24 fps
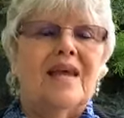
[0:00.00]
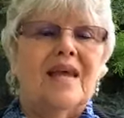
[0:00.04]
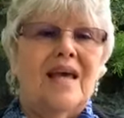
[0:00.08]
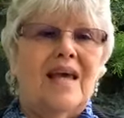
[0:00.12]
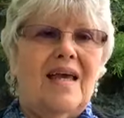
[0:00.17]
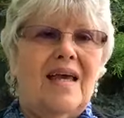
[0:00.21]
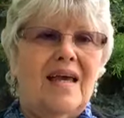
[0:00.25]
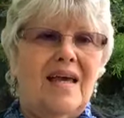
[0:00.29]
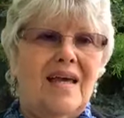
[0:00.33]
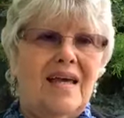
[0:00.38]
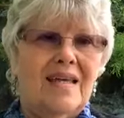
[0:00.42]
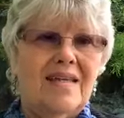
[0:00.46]

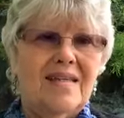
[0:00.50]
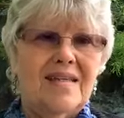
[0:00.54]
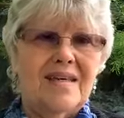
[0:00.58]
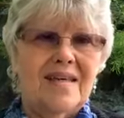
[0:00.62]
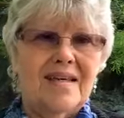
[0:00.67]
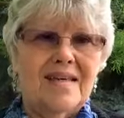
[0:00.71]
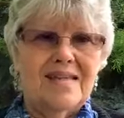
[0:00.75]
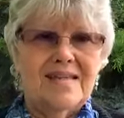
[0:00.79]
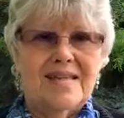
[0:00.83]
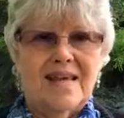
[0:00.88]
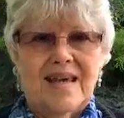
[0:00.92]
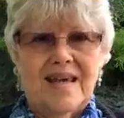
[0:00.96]
and
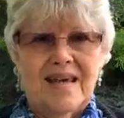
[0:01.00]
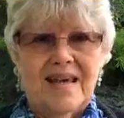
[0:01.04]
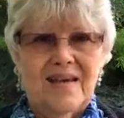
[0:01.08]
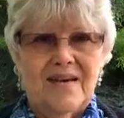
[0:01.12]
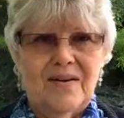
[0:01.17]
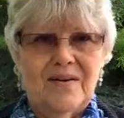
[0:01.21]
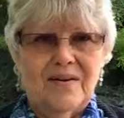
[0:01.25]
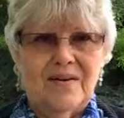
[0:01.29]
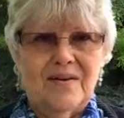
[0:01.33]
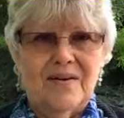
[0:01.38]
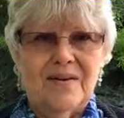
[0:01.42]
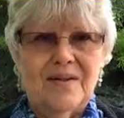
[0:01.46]

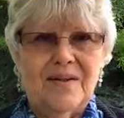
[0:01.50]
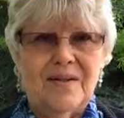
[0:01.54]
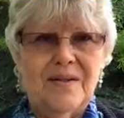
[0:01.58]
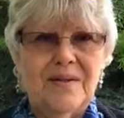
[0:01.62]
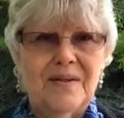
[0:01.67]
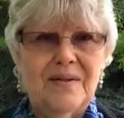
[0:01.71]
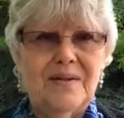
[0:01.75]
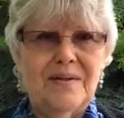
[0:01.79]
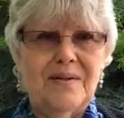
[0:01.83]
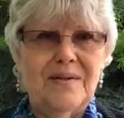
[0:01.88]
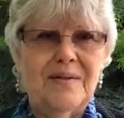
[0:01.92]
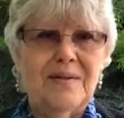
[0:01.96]
exhale.
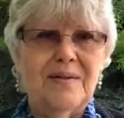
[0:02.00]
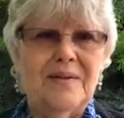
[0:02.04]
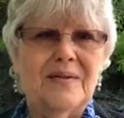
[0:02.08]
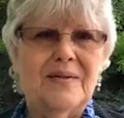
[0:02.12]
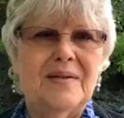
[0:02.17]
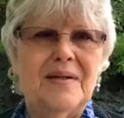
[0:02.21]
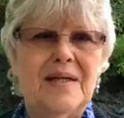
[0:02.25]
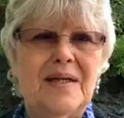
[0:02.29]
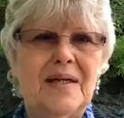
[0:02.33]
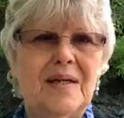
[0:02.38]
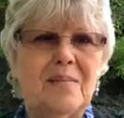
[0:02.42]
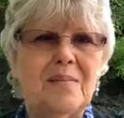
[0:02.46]

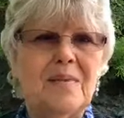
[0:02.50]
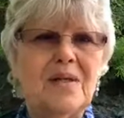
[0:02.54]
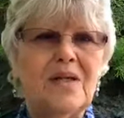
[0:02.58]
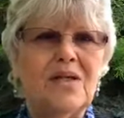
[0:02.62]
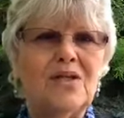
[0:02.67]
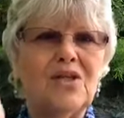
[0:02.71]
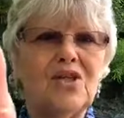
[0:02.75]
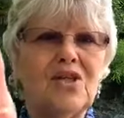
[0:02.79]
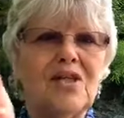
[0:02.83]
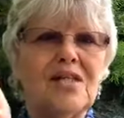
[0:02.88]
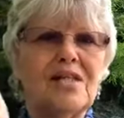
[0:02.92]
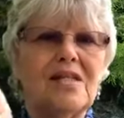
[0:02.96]
And I'm going to
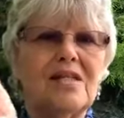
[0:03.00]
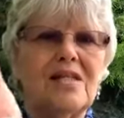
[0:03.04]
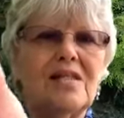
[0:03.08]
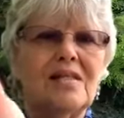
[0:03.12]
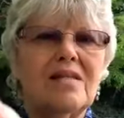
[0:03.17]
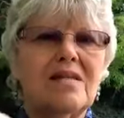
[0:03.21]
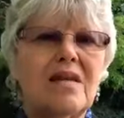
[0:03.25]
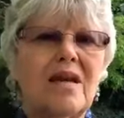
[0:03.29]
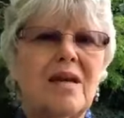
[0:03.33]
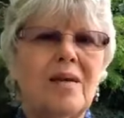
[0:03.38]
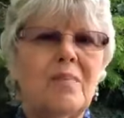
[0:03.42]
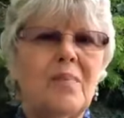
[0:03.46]
adjust this.
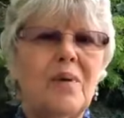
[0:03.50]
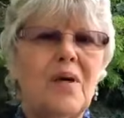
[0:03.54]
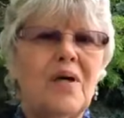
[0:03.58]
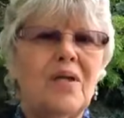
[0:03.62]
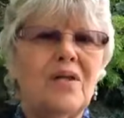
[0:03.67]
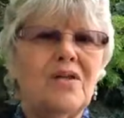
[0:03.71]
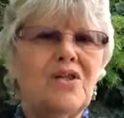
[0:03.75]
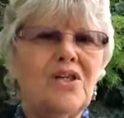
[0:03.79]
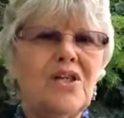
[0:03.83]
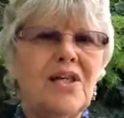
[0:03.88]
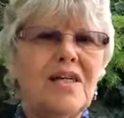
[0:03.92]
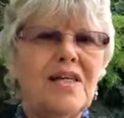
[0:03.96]
I
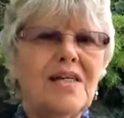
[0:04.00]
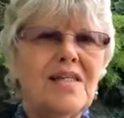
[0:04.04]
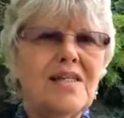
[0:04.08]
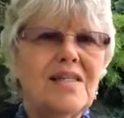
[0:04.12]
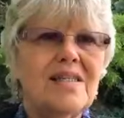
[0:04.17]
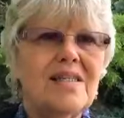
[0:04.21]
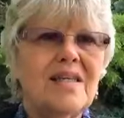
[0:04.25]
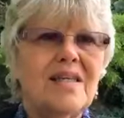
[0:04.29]
apologize.